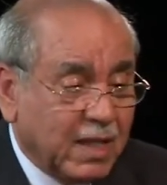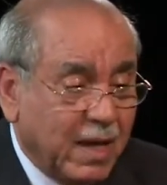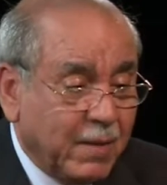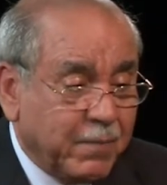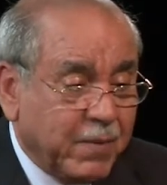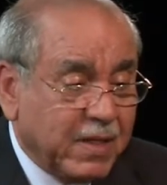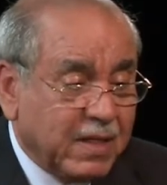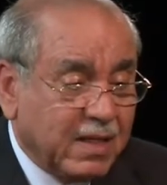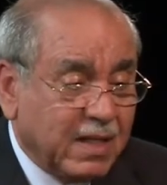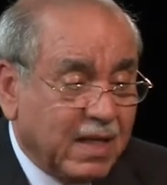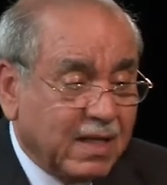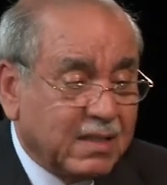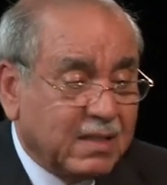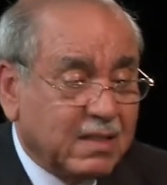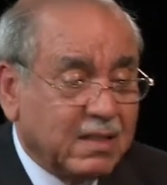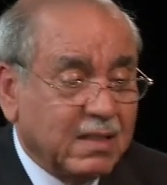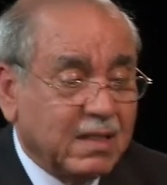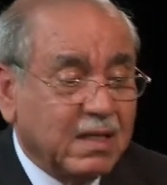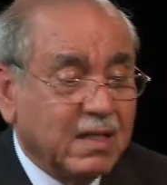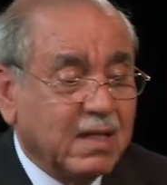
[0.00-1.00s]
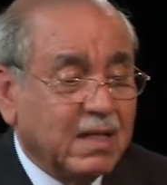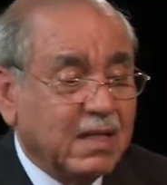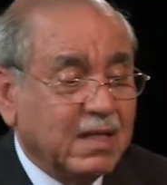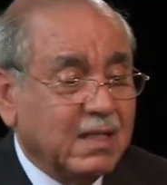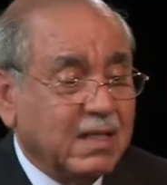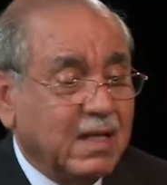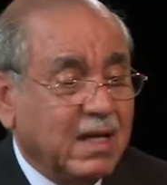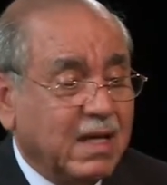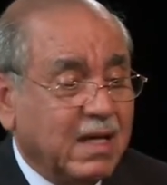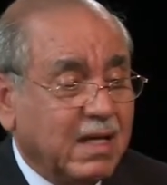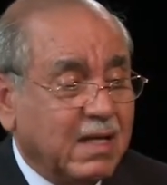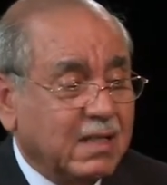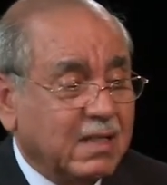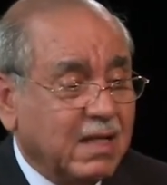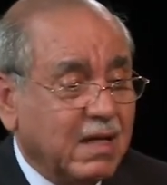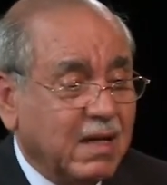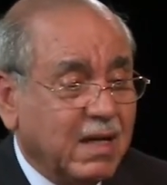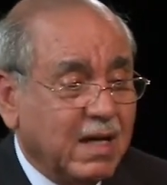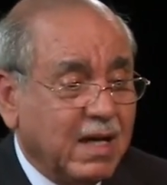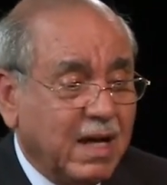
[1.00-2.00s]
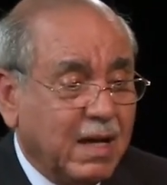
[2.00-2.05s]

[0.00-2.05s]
happened that uh, the the